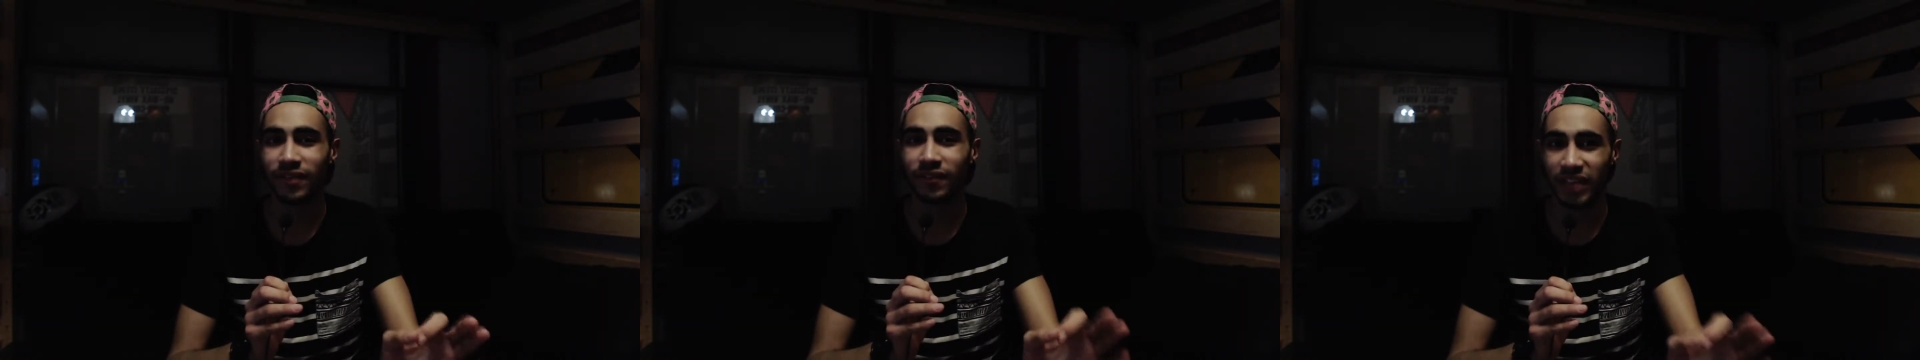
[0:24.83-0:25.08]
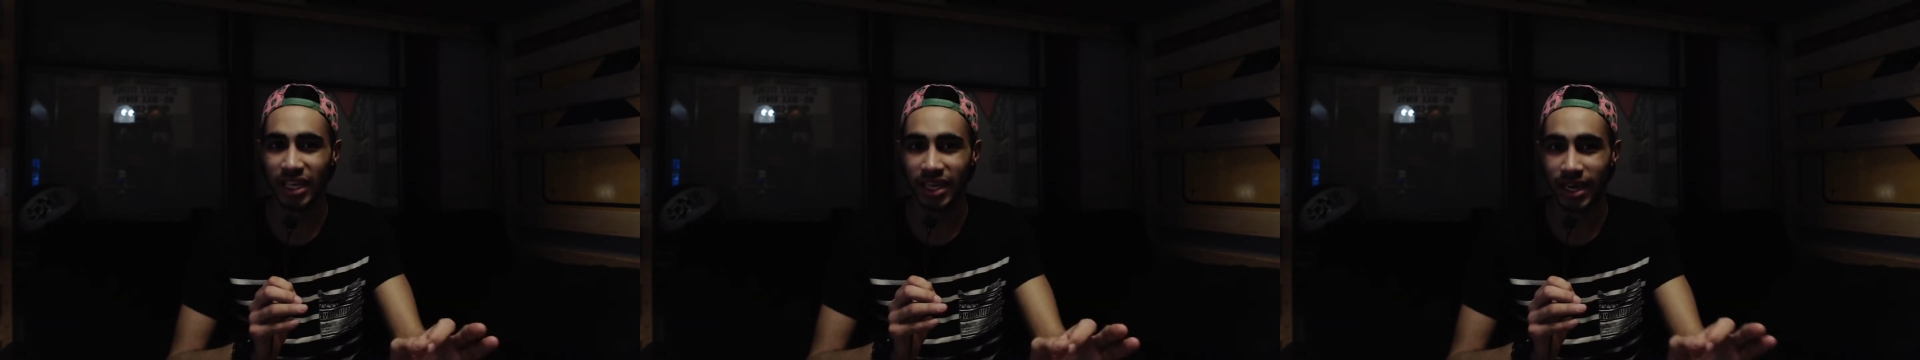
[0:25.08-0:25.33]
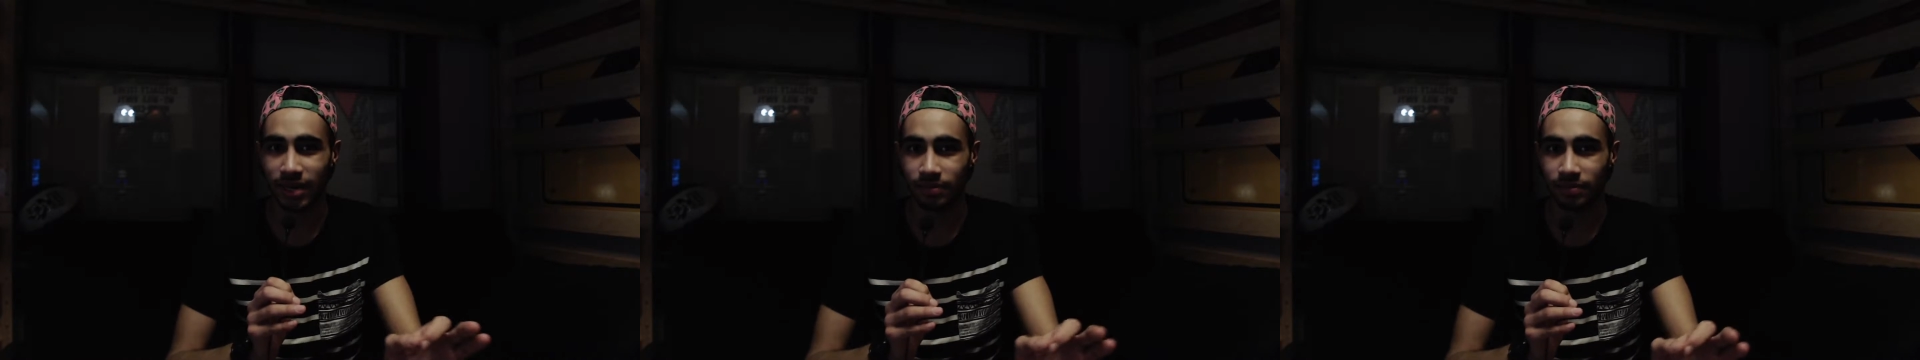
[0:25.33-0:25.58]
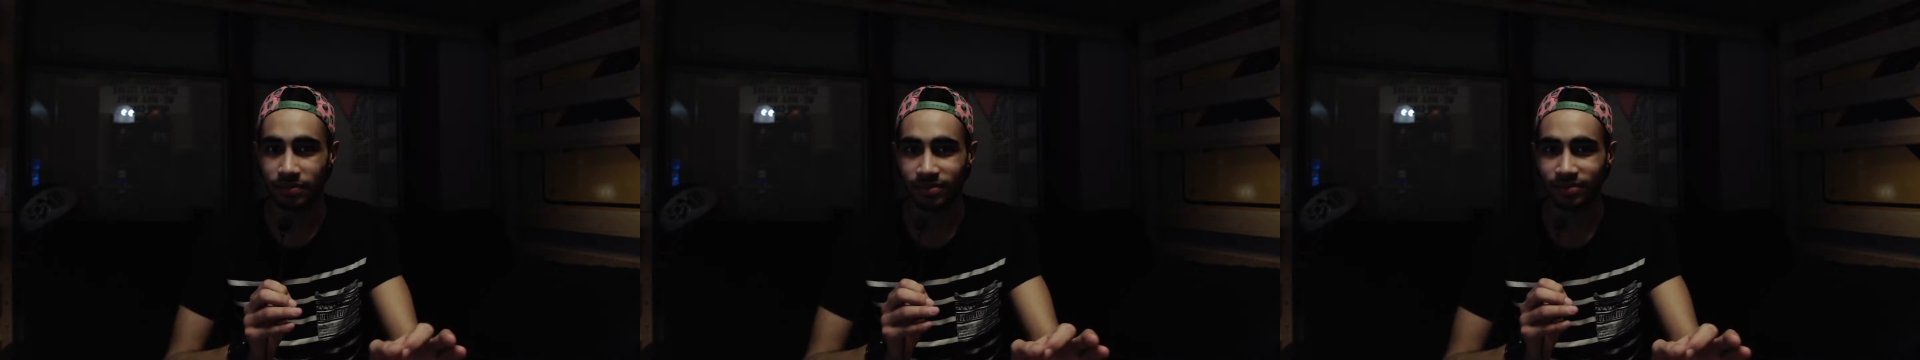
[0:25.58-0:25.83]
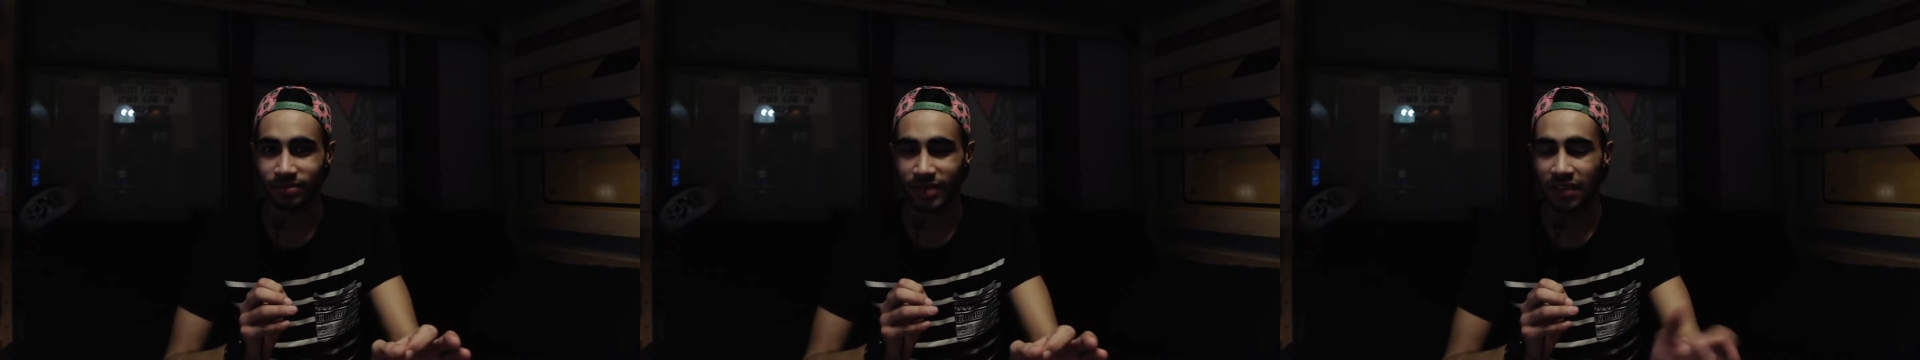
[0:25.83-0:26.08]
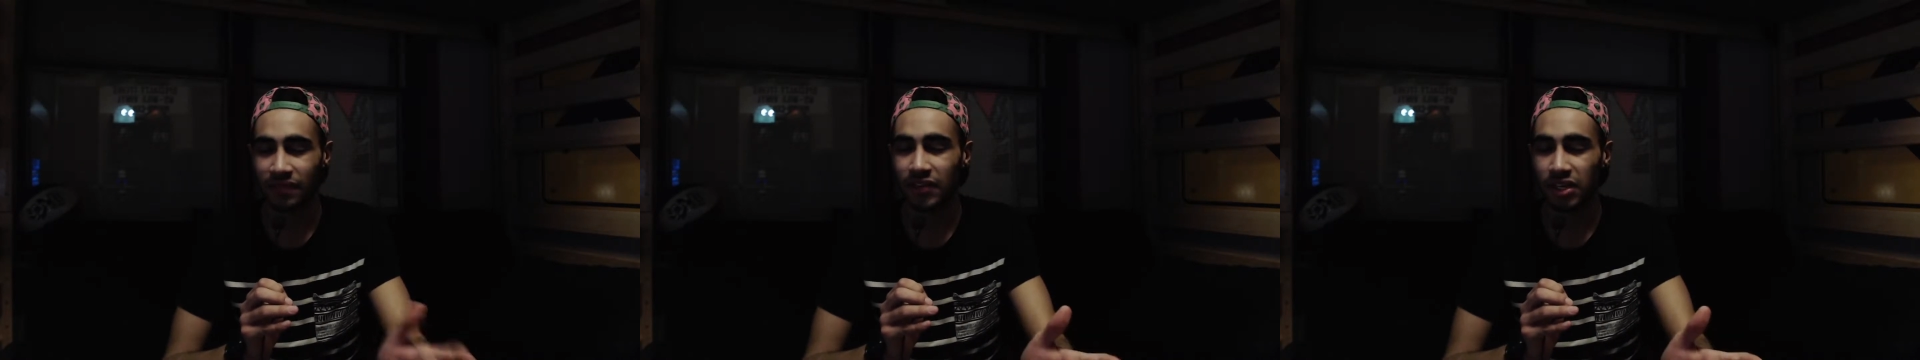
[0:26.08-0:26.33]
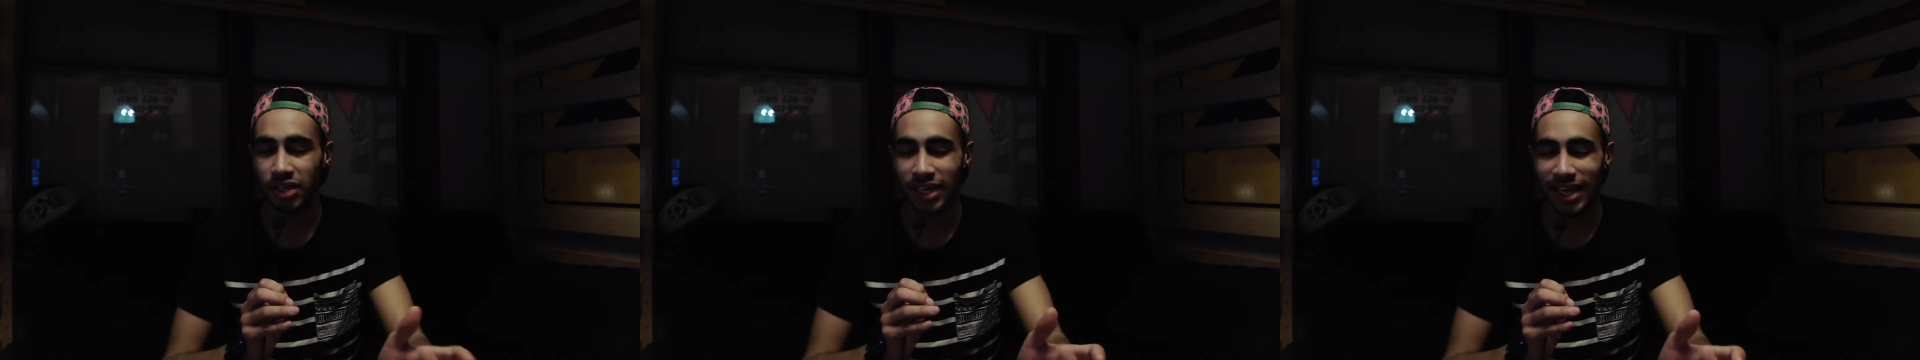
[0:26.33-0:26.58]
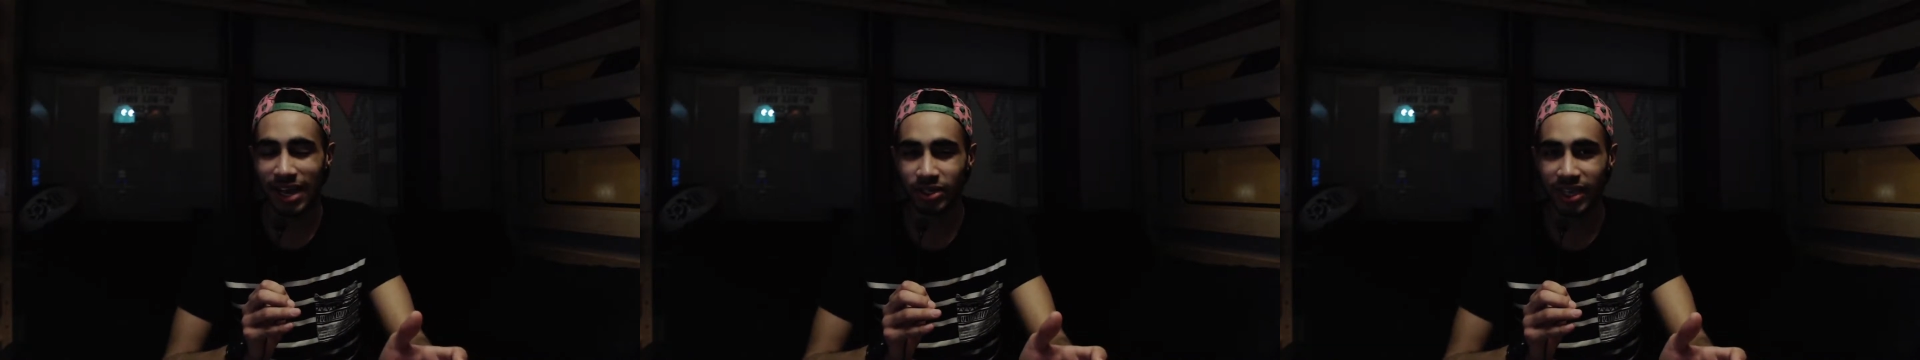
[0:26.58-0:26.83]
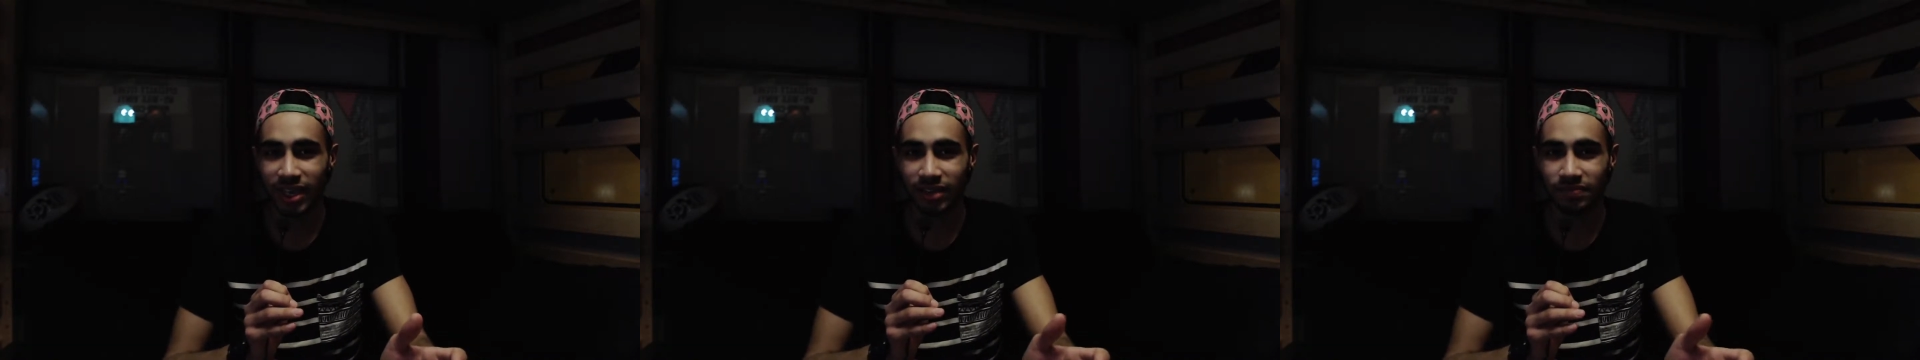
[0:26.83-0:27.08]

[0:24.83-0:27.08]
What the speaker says: VM. Figured it out yet?